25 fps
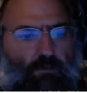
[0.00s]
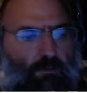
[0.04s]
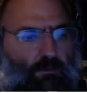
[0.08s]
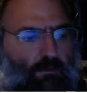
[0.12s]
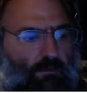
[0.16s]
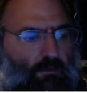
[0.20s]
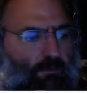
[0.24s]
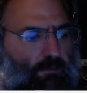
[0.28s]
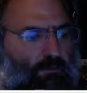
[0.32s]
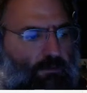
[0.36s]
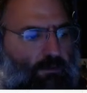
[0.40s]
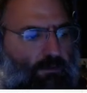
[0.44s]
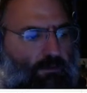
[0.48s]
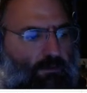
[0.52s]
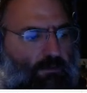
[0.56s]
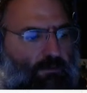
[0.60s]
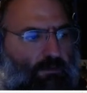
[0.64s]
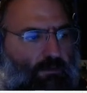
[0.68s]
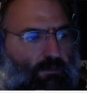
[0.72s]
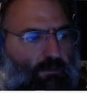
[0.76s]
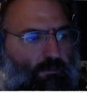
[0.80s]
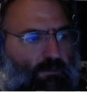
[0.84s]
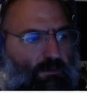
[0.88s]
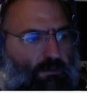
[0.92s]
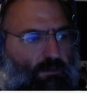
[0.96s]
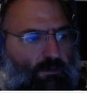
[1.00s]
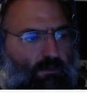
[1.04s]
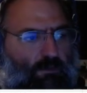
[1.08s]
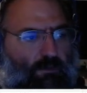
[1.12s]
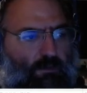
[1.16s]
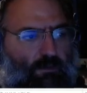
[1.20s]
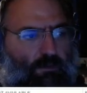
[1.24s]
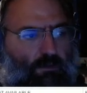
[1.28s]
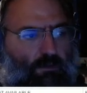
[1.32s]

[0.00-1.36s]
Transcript: Or is it the same thing?